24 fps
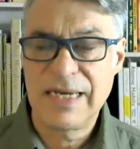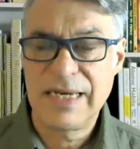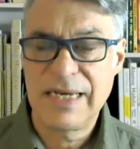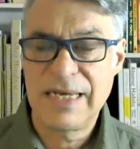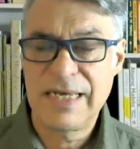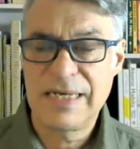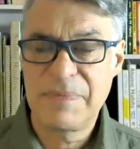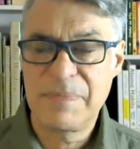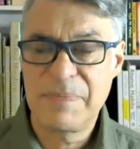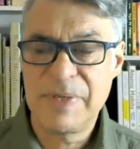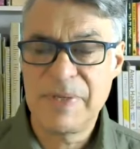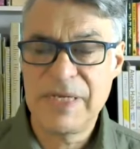
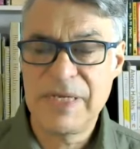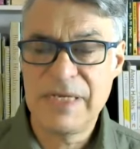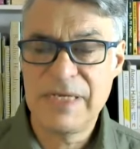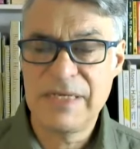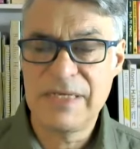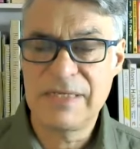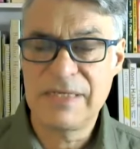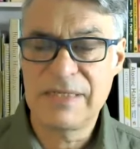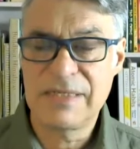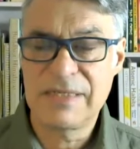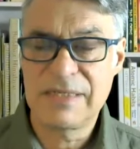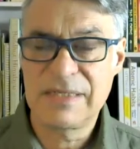at
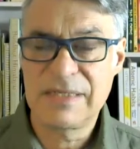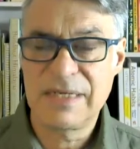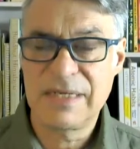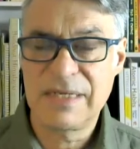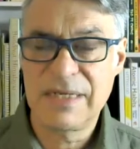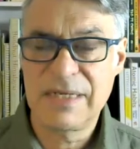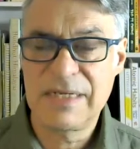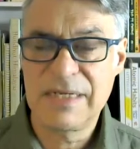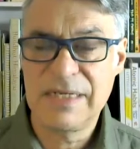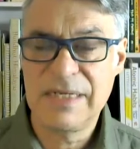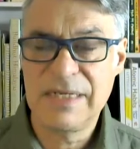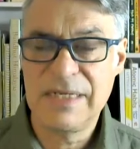peace,
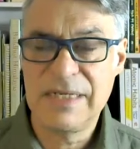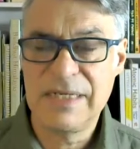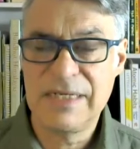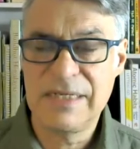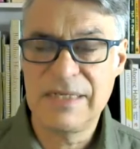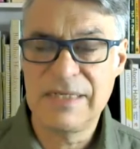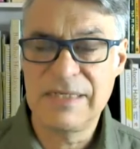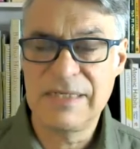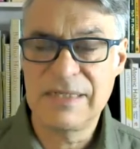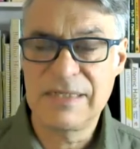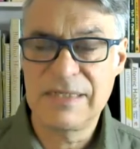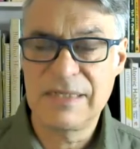at
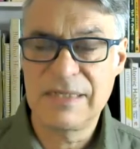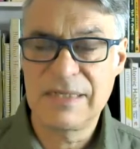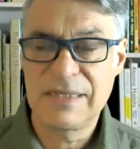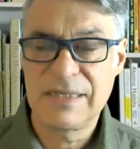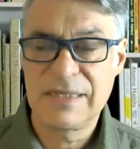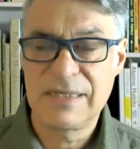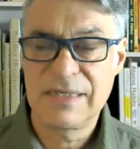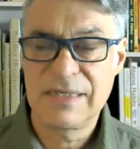ease.